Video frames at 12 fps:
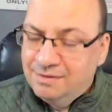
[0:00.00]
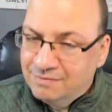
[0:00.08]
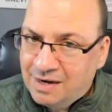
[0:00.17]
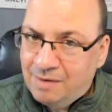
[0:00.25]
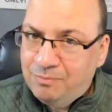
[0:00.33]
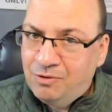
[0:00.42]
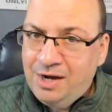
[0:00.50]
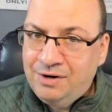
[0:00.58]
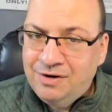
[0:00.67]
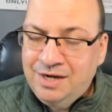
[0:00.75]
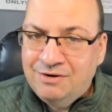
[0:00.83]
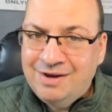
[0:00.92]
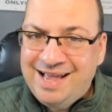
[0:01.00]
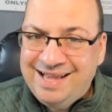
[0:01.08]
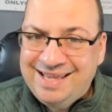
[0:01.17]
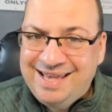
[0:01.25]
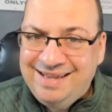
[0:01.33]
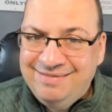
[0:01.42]
top rider here at
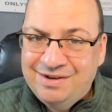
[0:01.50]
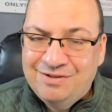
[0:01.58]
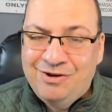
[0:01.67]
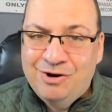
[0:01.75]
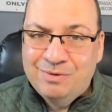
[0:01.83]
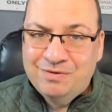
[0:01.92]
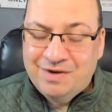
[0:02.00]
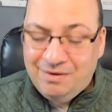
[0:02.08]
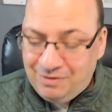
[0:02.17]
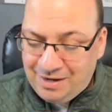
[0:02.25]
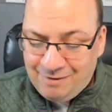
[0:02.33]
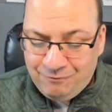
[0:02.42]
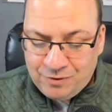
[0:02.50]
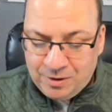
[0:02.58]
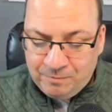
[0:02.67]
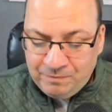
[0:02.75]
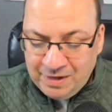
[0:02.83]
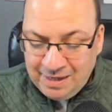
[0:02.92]
Keeneland, along with Tyler
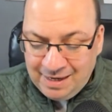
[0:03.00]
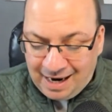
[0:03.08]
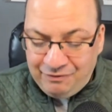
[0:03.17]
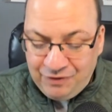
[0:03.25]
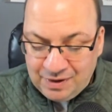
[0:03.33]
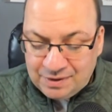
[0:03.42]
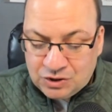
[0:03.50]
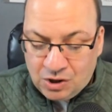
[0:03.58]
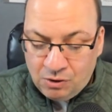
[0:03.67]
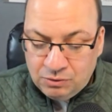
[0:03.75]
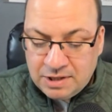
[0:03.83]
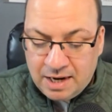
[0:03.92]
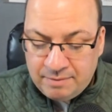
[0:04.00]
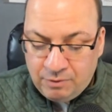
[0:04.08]
Gaffalione. I think it's go time